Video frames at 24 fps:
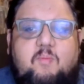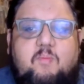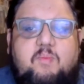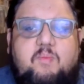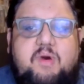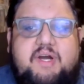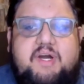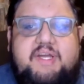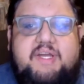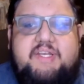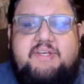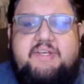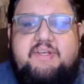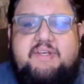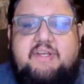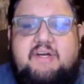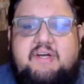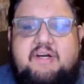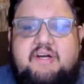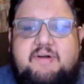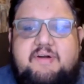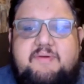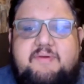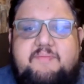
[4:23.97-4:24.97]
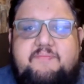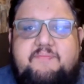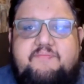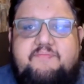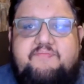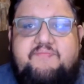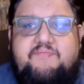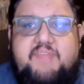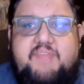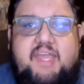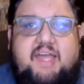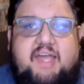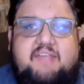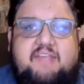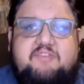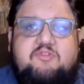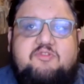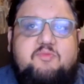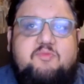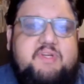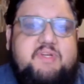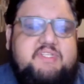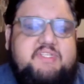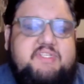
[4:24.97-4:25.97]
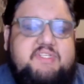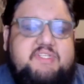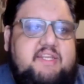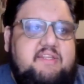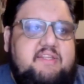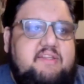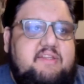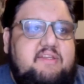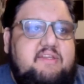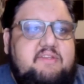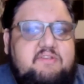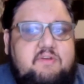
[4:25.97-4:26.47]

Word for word: But um, yeah, super excited.